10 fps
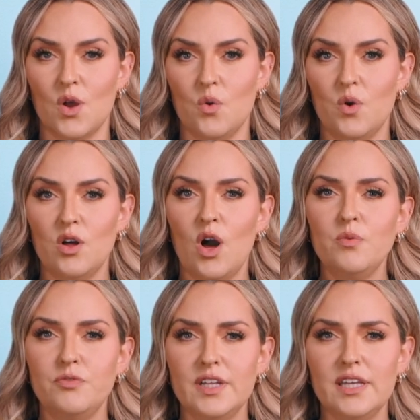Well,
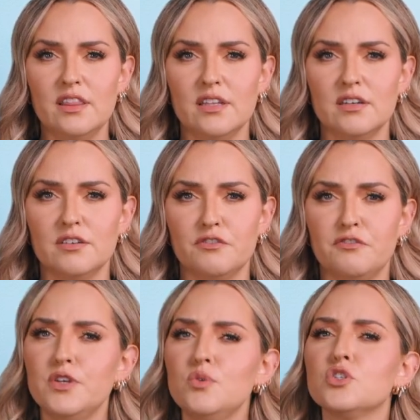hopefully the
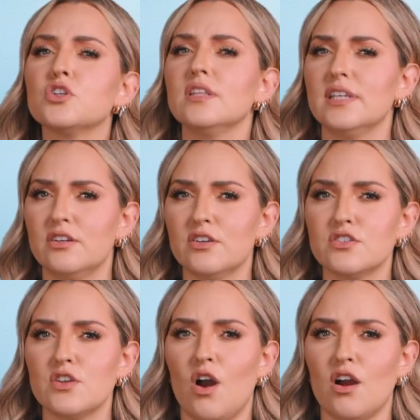future
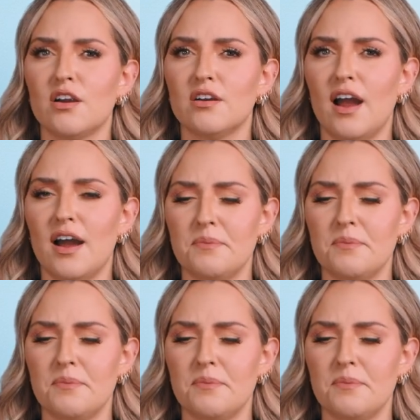leaders are